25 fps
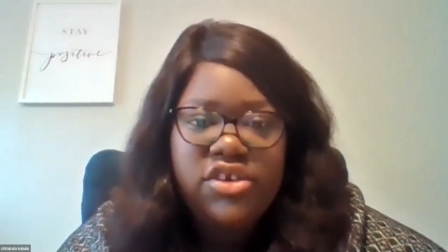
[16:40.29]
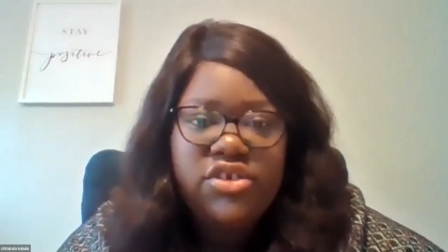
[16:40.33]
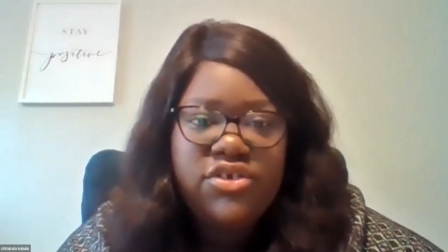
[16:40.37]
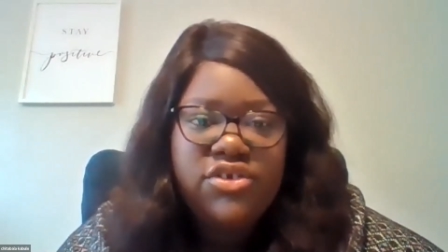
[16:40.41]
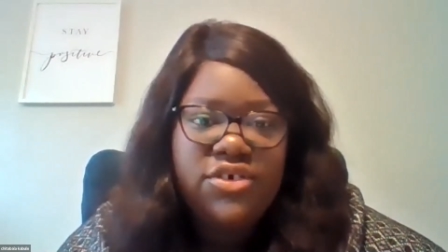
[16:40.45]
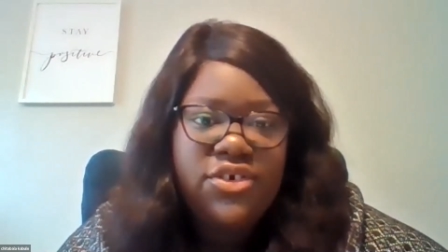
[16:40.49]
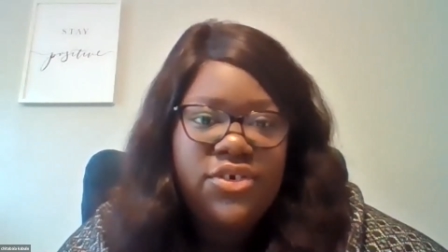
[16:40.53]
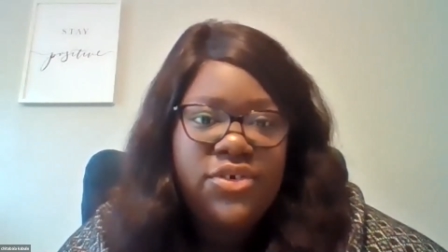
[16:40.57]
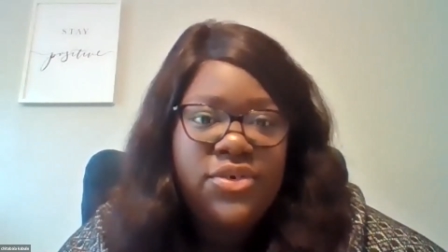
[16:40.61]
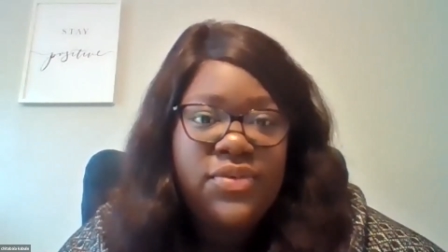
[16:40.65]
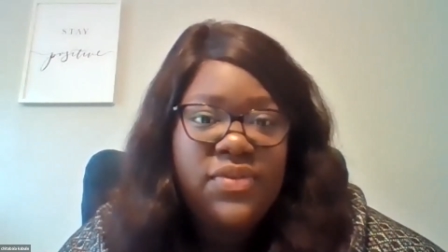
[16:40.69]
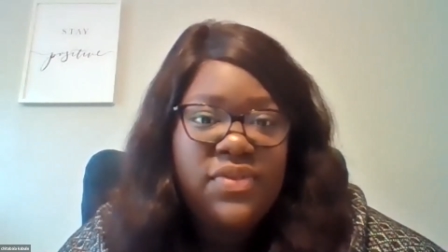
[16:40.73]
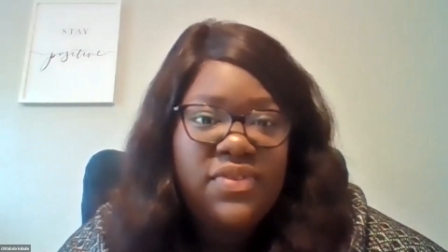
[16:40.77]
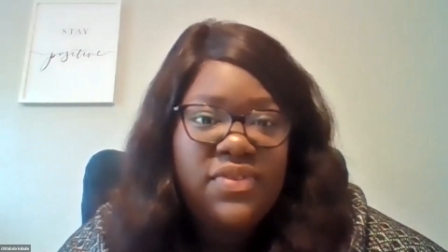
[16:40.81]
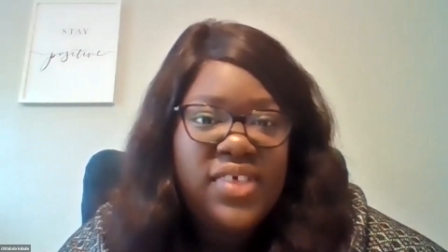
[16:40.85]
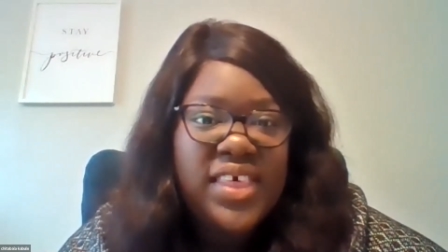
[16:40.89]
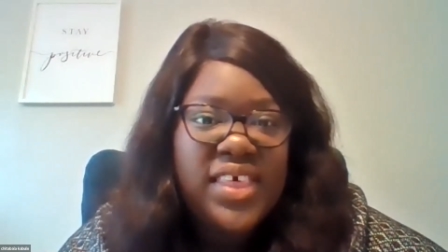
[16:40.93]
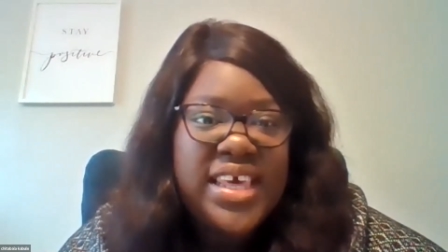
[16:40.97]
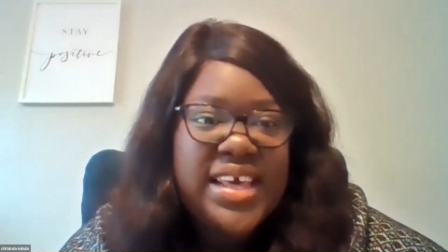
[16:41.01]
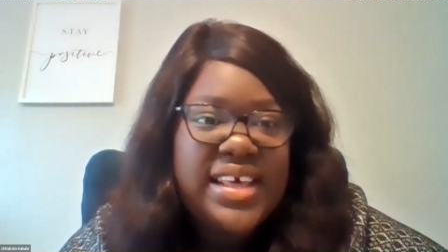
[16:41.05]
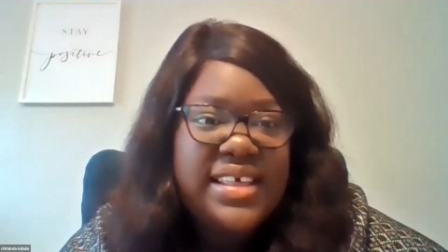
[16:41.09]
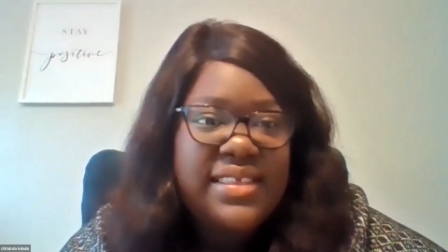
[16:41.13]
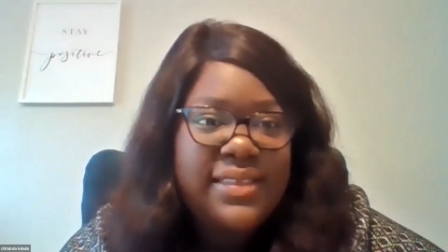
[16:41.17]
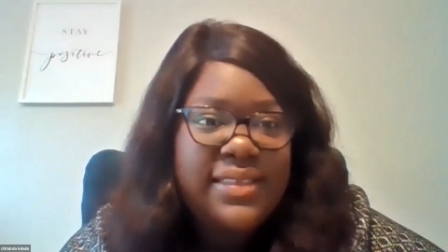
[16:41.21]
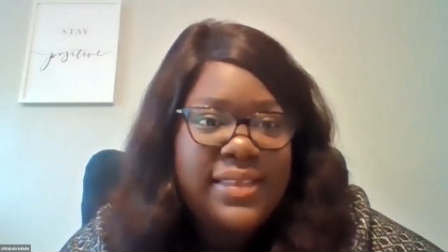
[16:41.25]
Do you
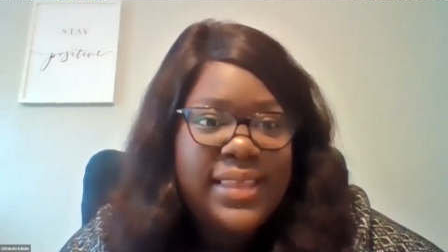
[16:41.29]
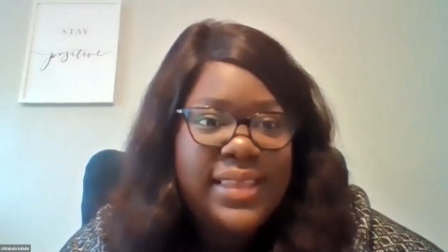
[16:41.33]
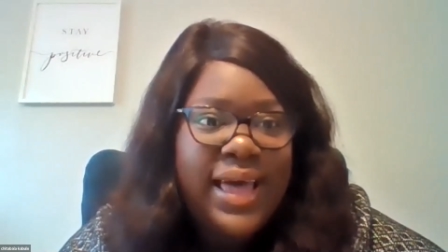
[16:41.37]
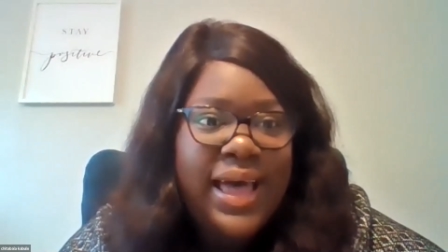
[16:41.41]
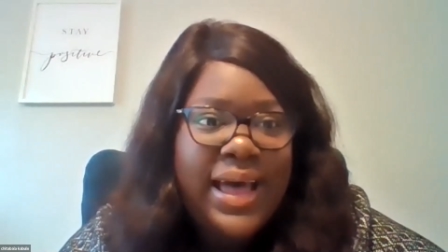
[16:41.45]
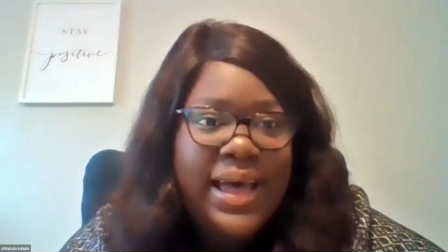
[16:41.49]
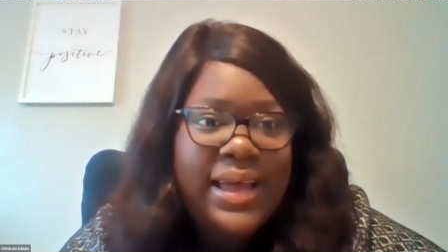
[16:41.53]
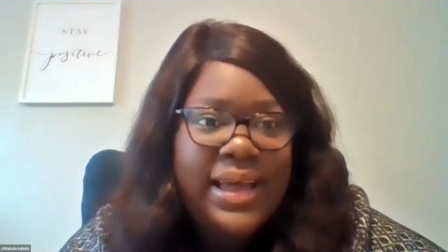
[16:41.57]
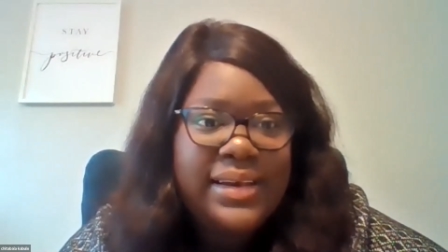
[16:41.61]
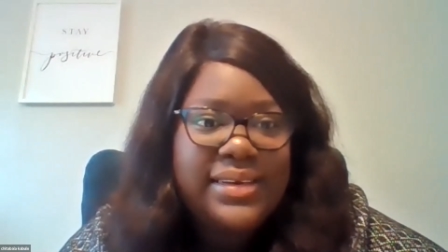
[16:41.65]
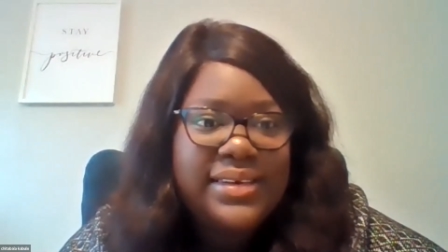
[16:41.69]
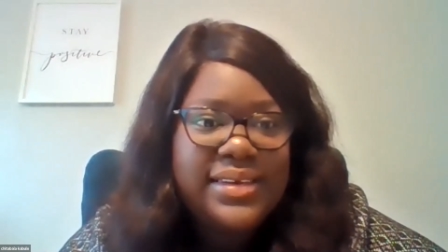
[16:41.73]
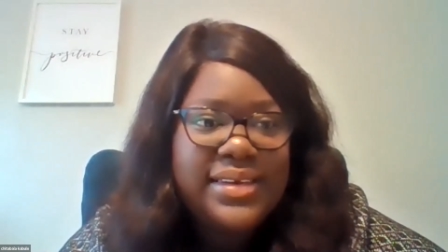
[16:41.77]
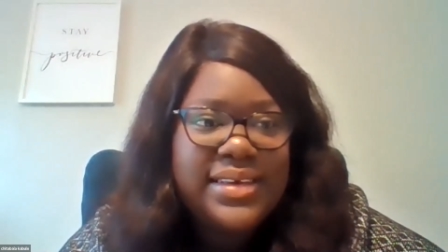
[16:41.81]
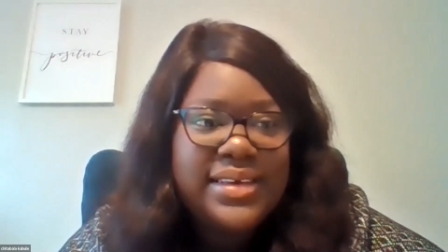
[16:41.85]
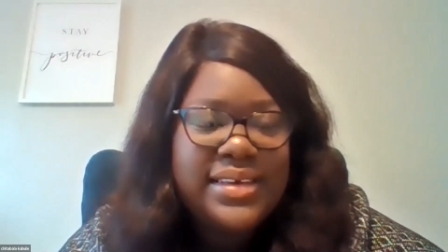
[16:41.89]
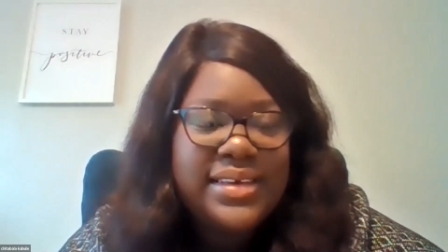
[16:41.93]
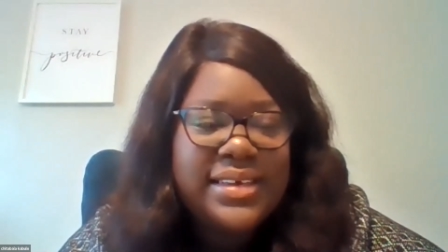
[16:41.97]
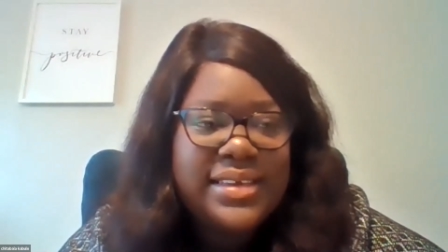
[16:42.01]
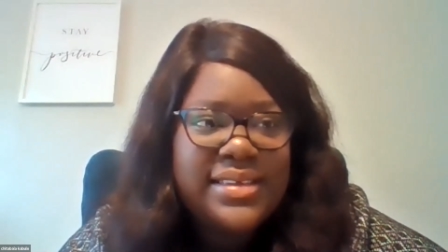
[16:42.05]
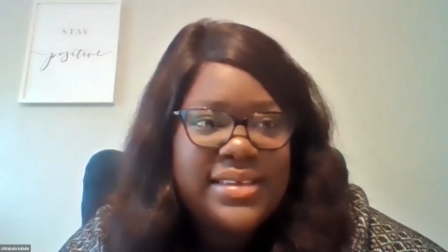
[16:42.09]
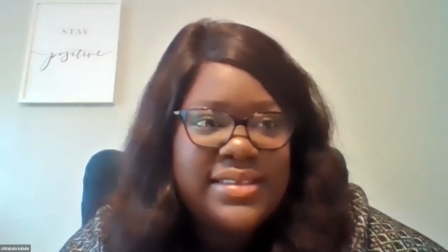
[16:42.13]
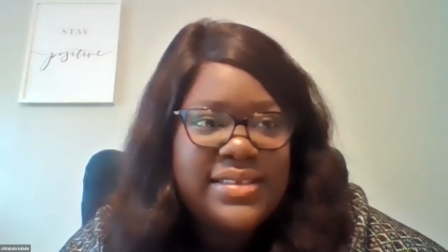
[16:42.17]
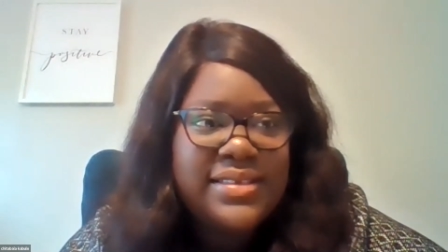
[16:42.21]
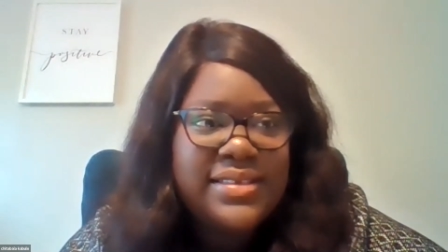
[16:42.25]
think that
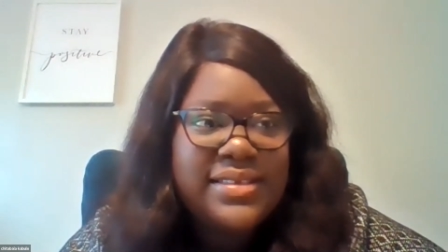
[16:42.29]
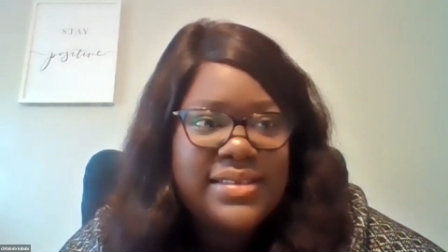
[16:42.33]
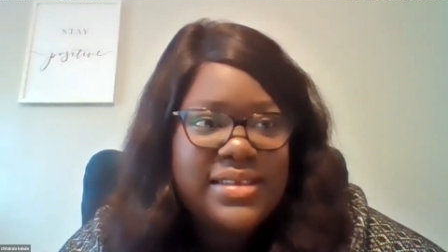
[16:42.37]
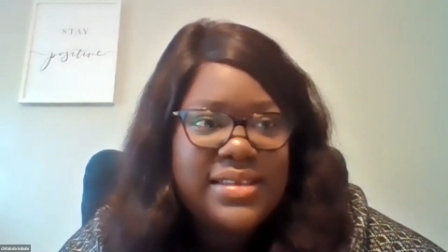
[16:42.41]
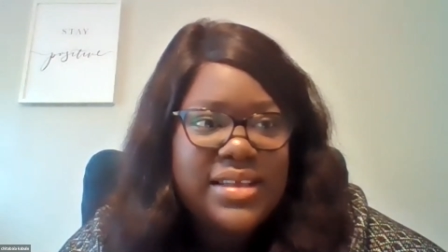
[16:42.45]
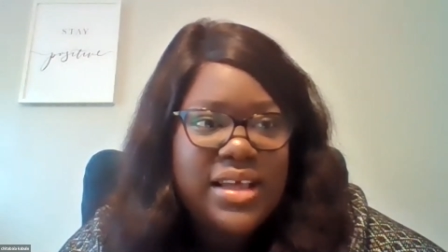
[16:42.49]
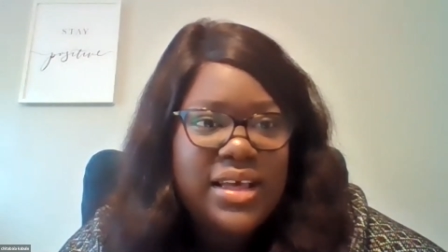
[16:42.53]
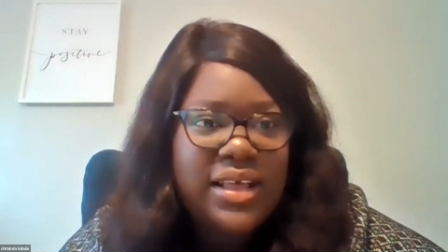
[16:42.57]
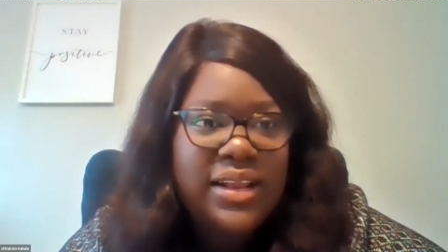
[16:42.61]
is